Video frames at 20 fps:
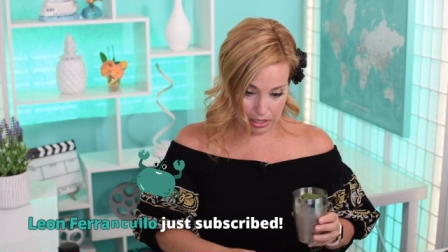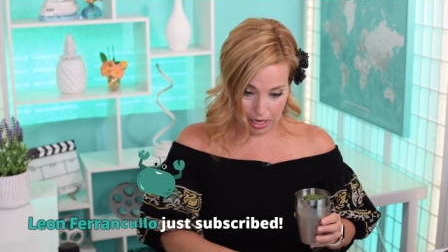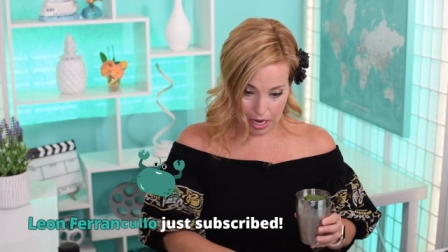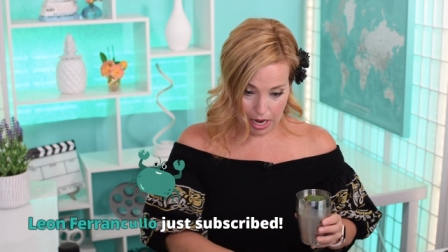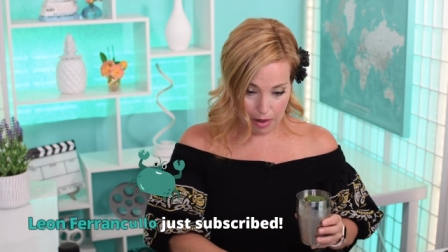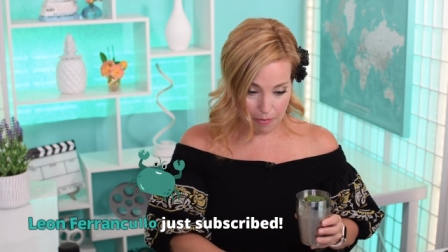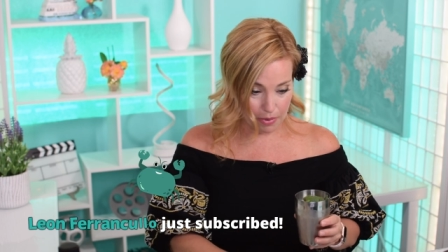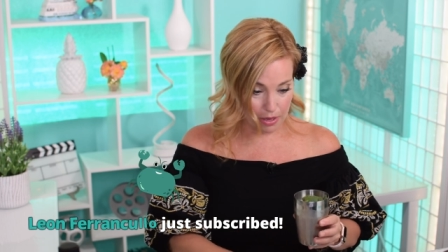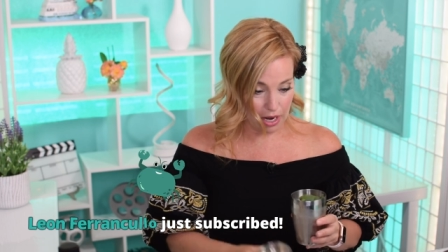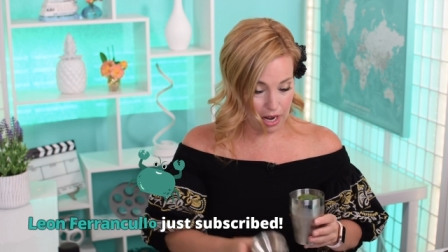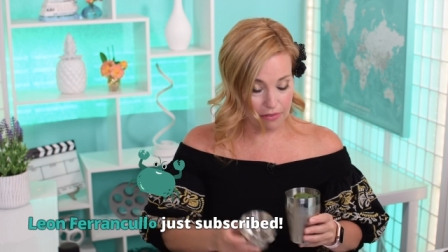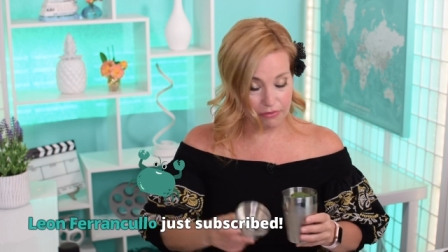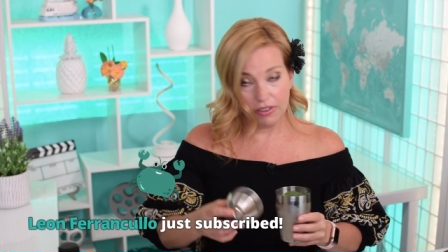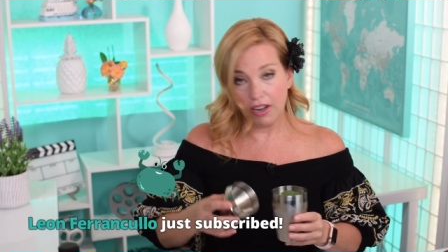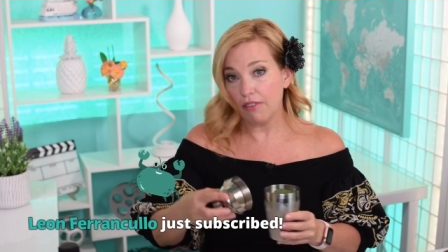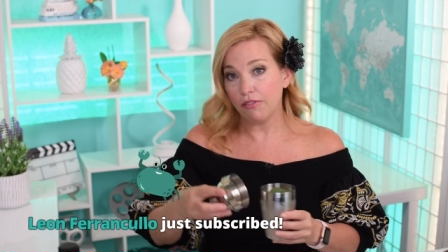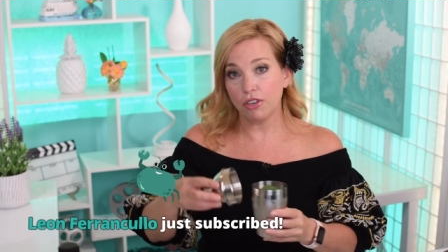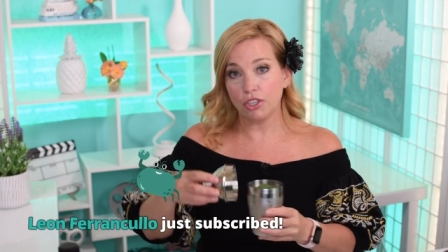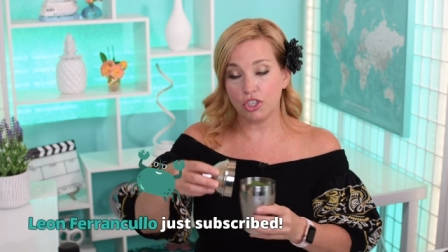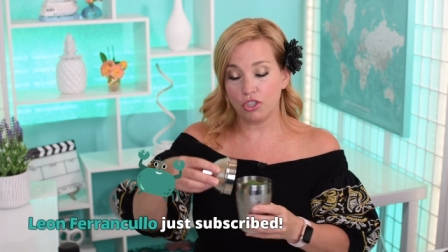happen. I've
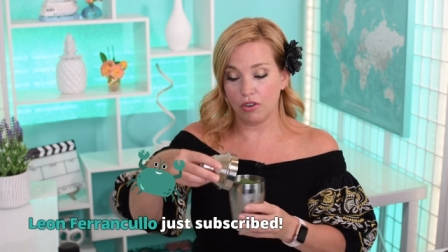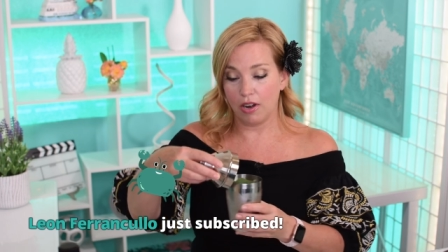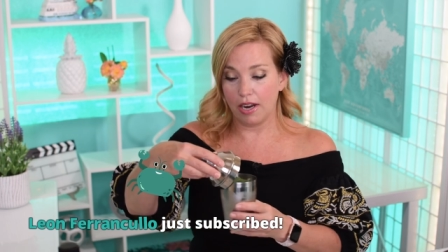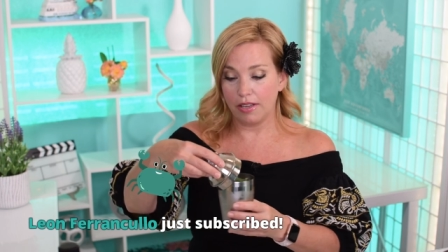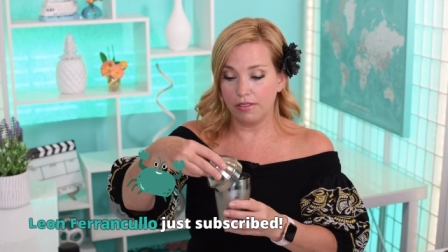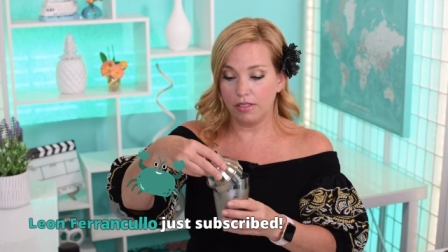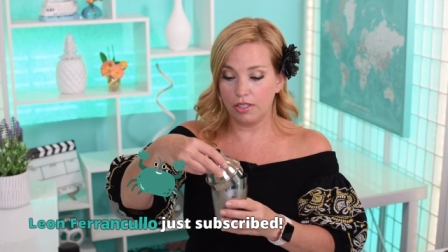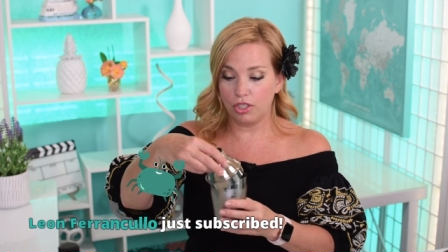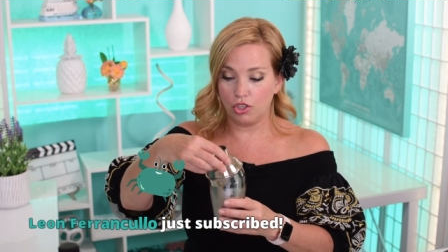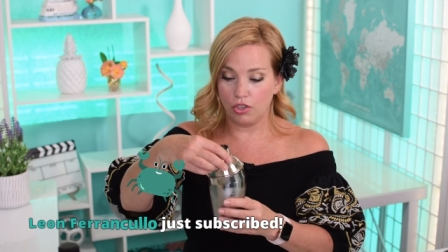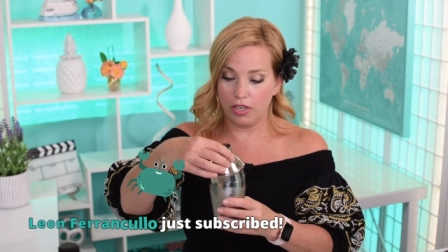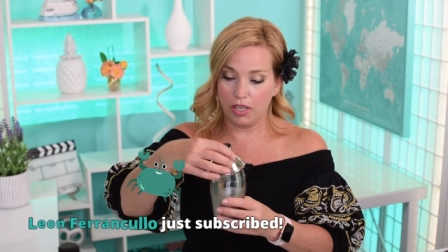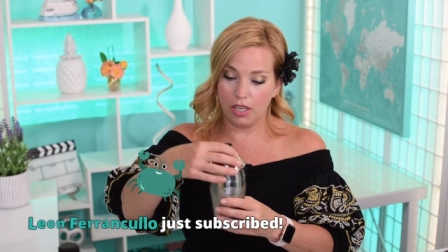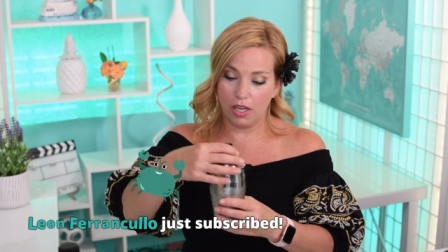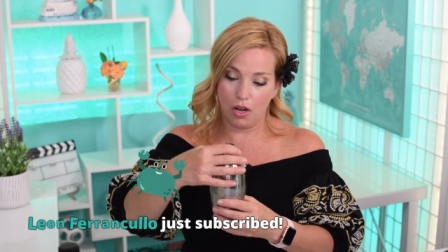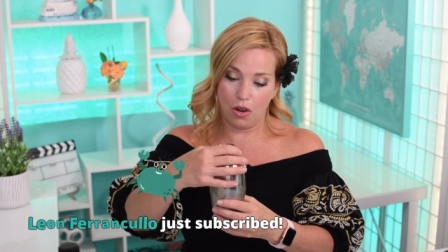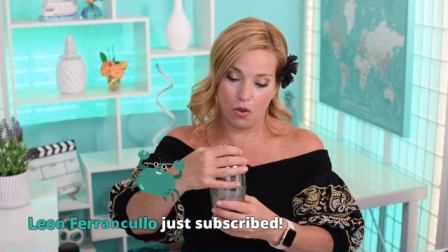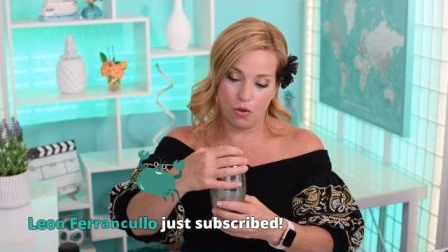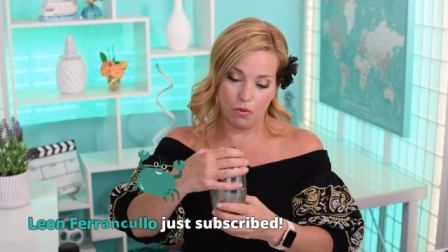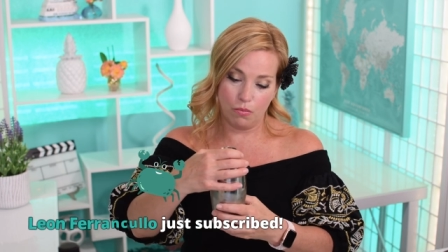never tried this drink at
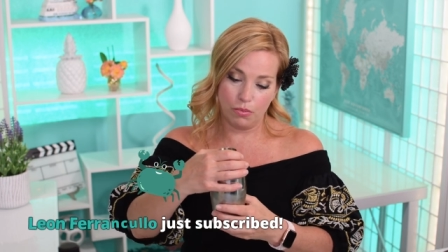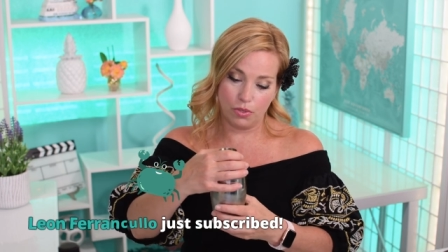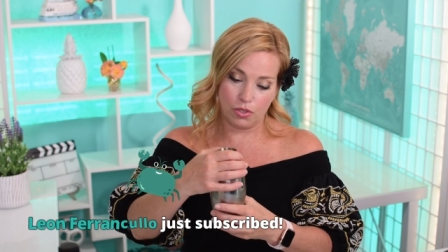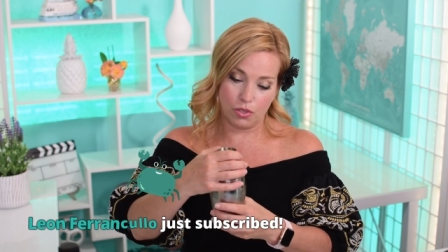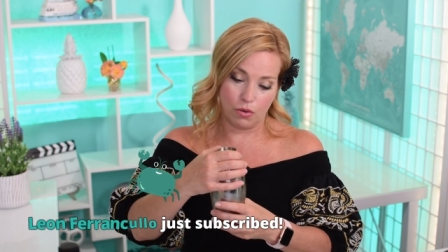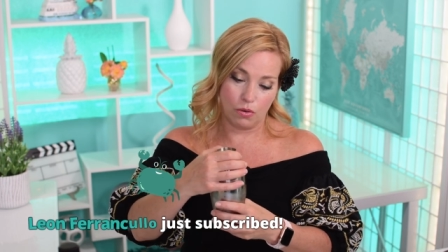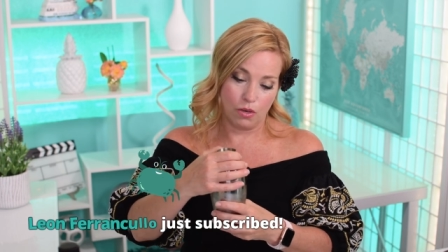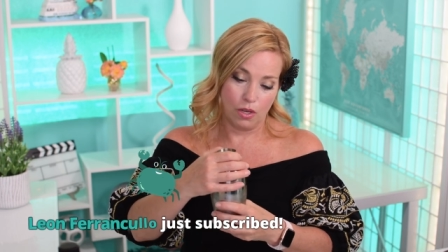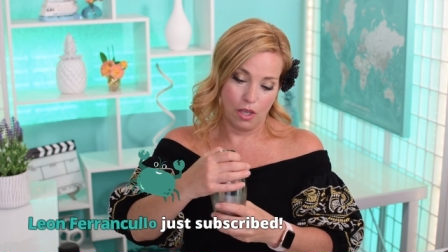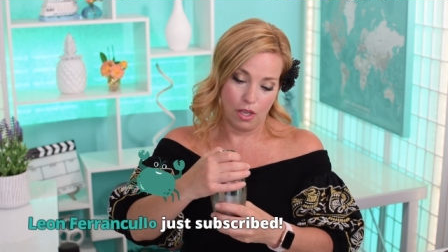home, so